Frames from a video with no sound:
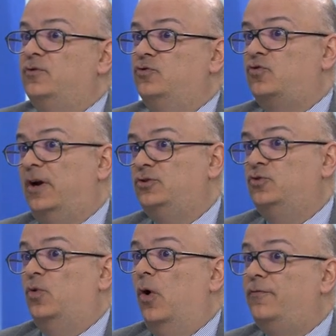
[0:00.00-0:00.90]
to try
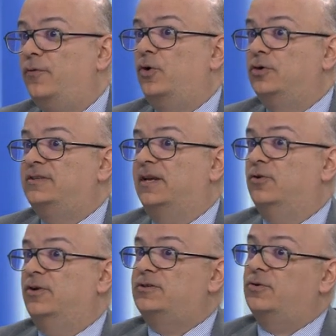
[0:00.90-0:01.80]
to avert
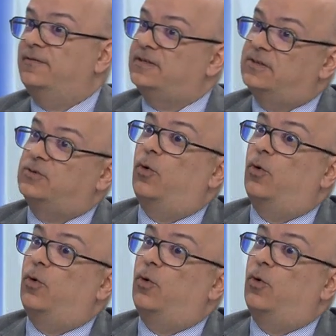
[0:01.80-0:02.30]
security services